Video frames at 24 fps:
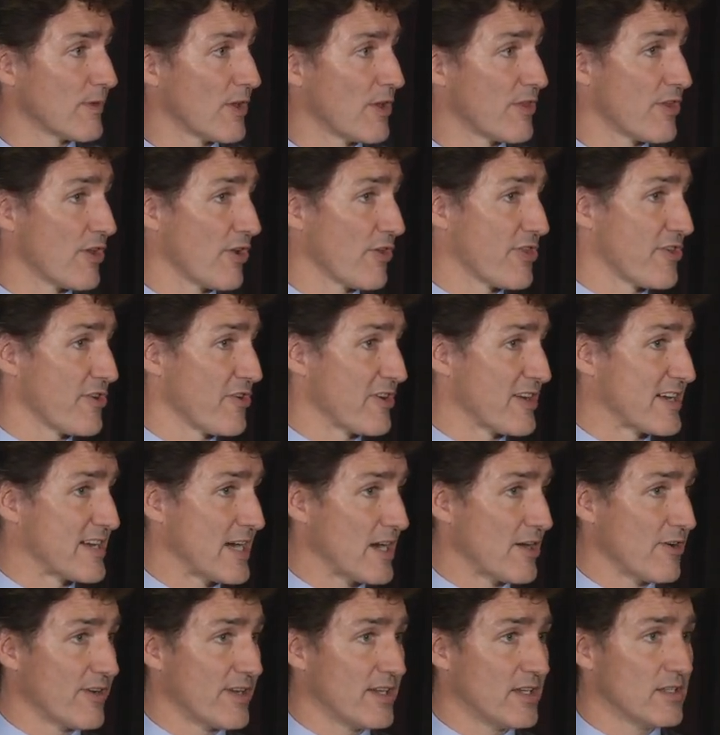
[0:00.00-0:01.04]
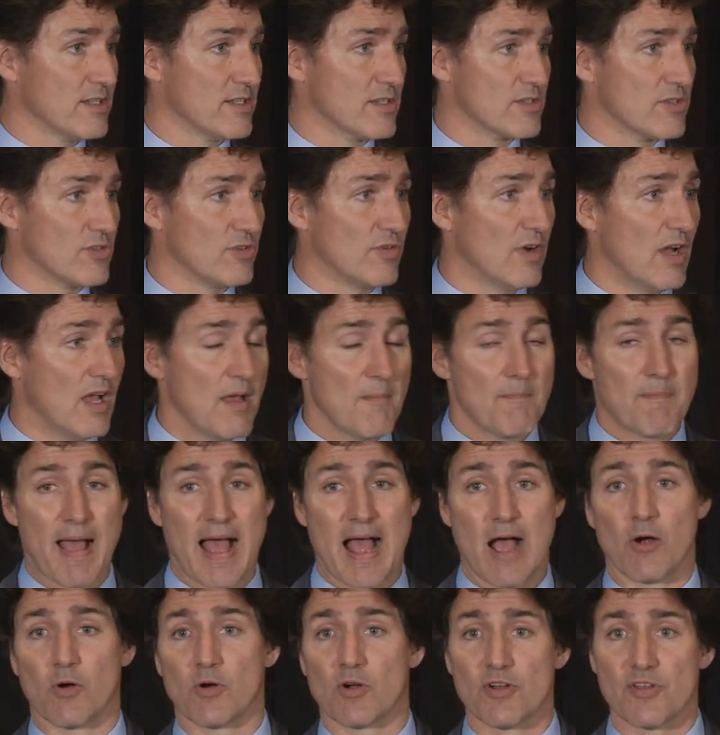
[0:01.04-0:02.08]
The authoritarians who
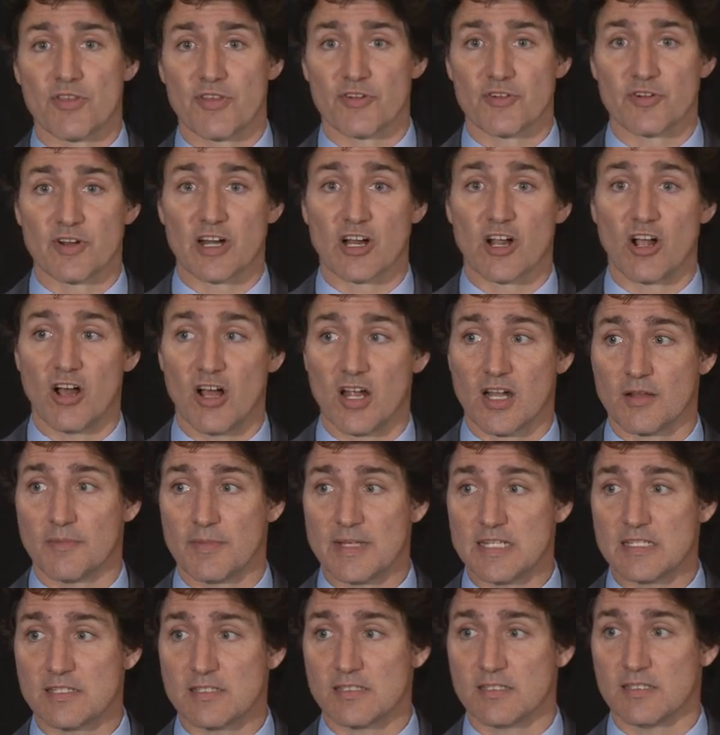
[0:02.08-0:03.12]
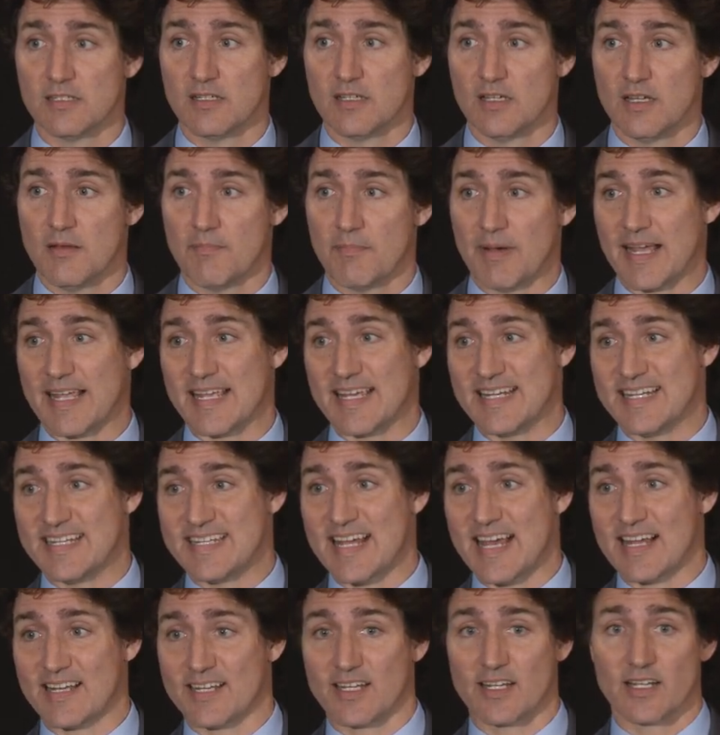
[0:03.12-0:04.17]
power their economies by
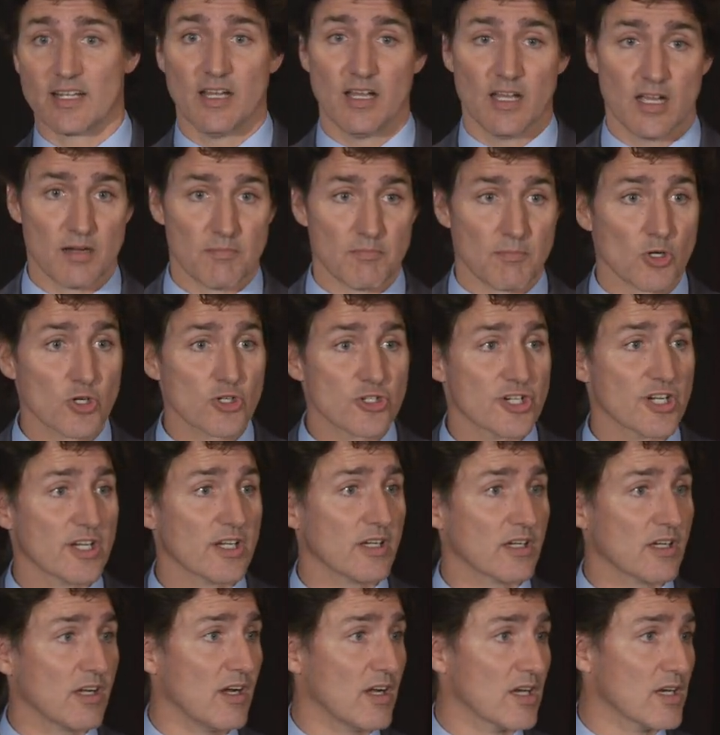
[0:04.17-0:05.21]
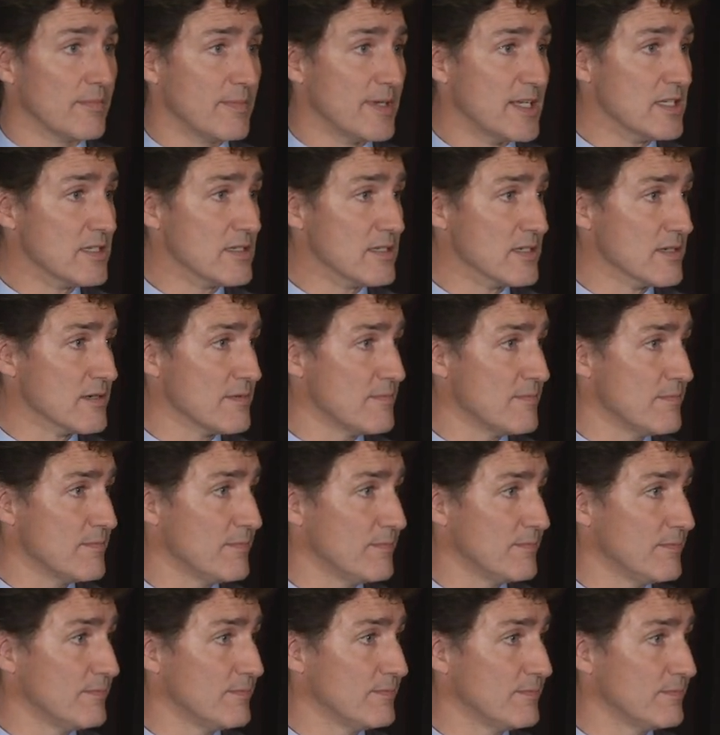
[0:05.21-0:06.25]
indebting emerging economies?
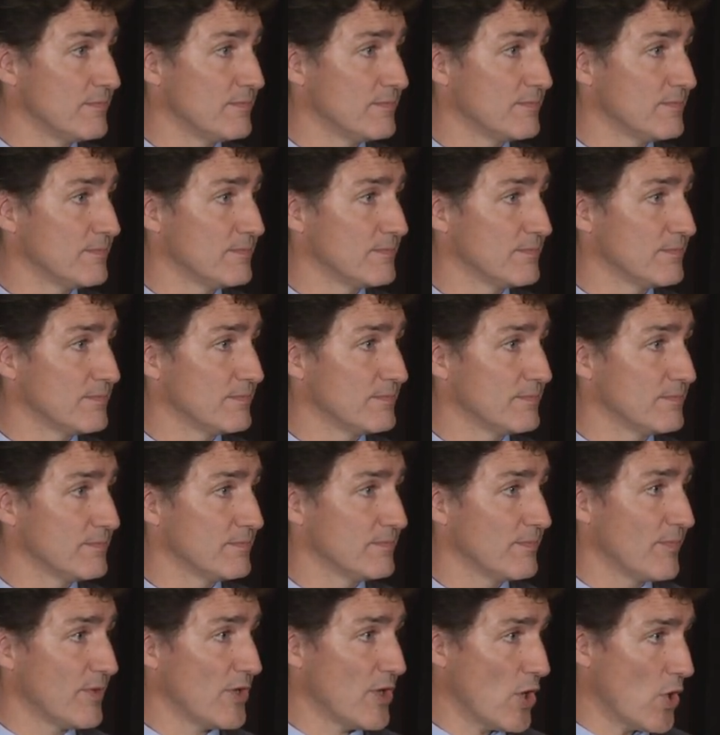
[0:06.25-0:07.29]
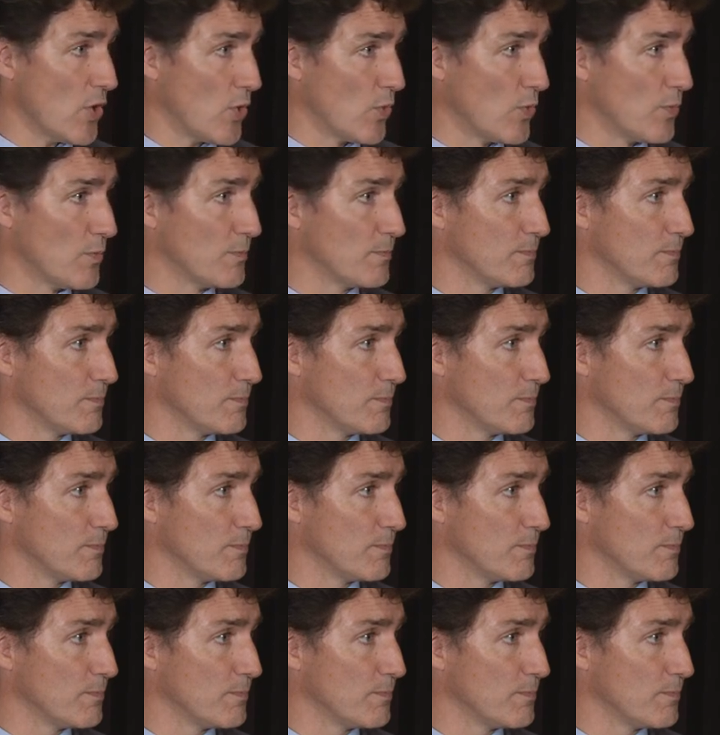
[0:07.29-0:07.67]
No.